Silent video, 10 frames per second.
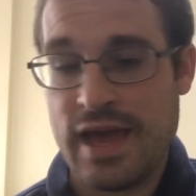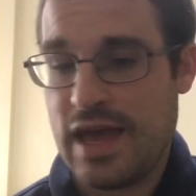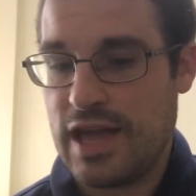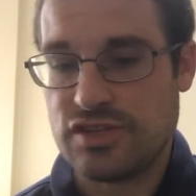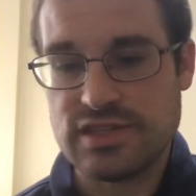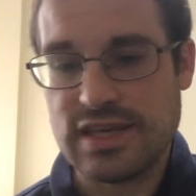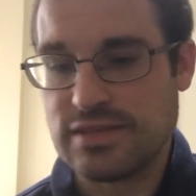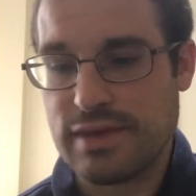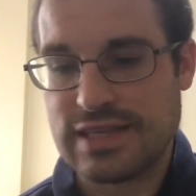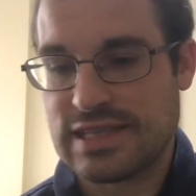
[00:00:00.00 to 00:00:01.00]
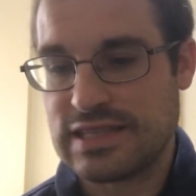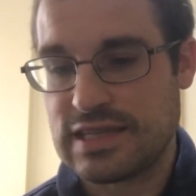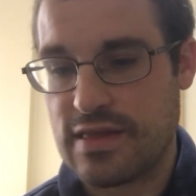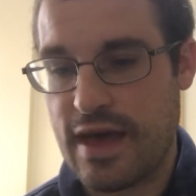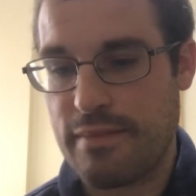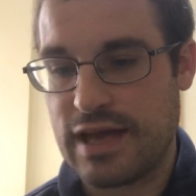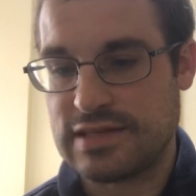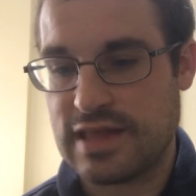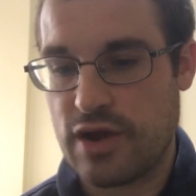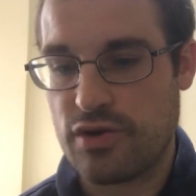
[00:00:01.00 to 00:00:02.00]
It just doesn't make sense to them
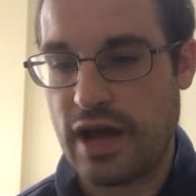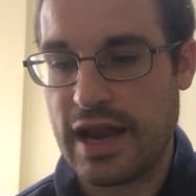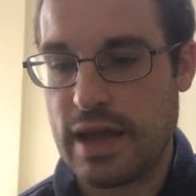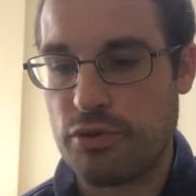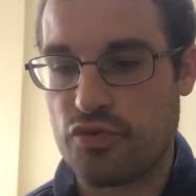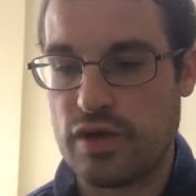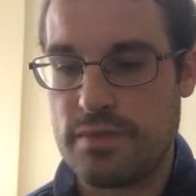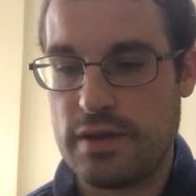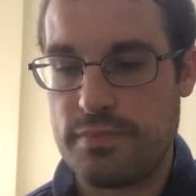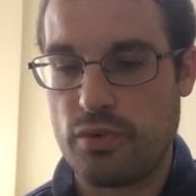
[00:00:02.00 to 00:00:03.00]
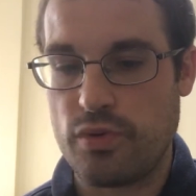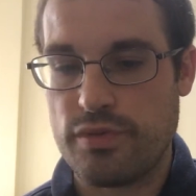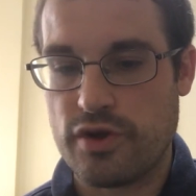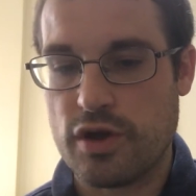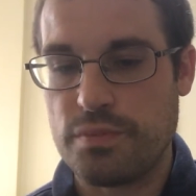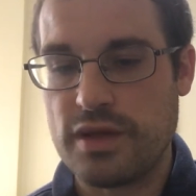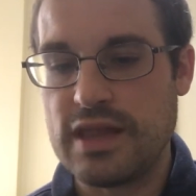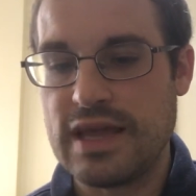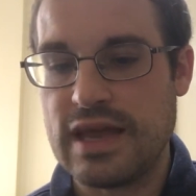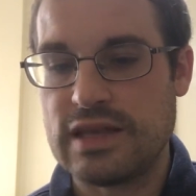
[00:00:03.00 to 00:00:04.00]
as they are not able to read people. They're
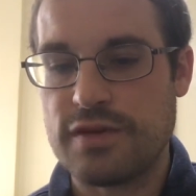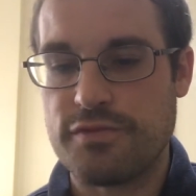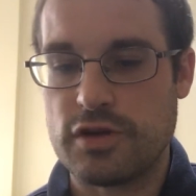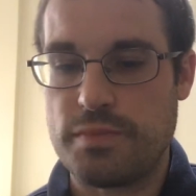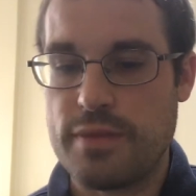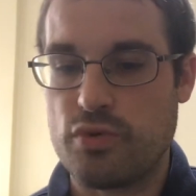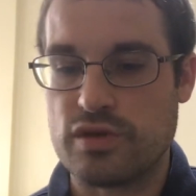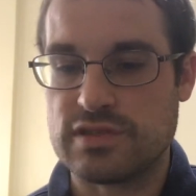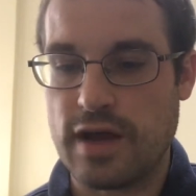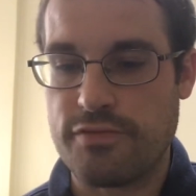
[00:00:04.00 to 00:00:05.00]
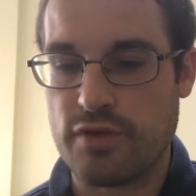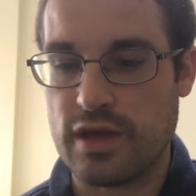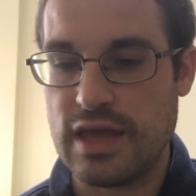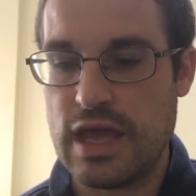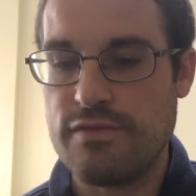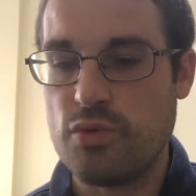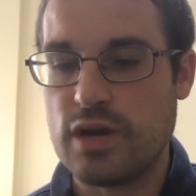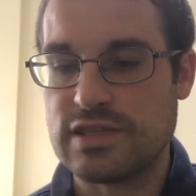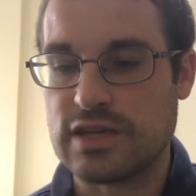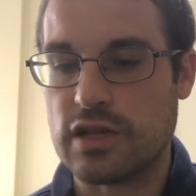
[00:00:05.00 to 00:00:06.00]
completely indifferent to people who are suffering, even
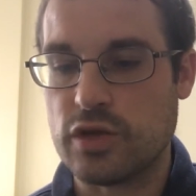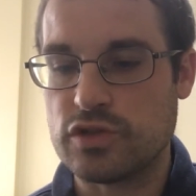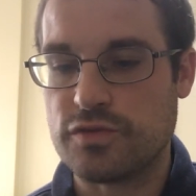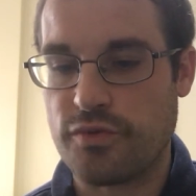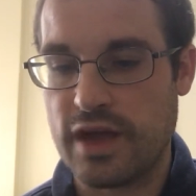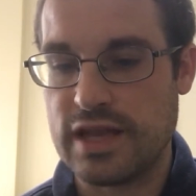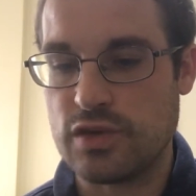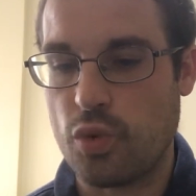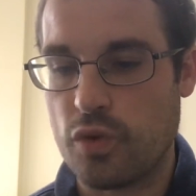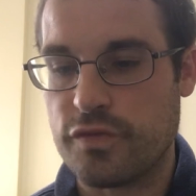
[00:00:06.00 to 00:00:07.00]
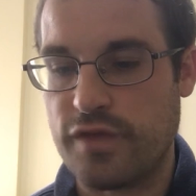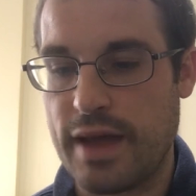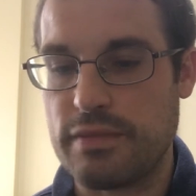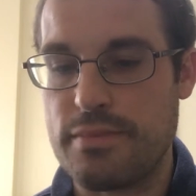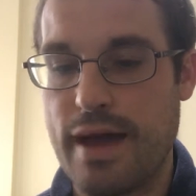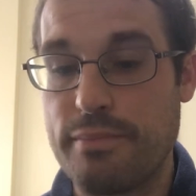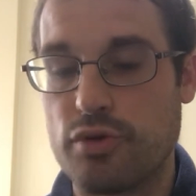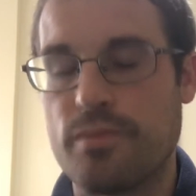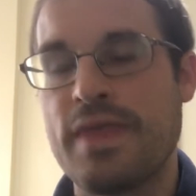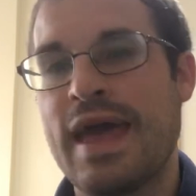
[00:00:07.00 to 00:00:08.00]
when it's a close friend or family member.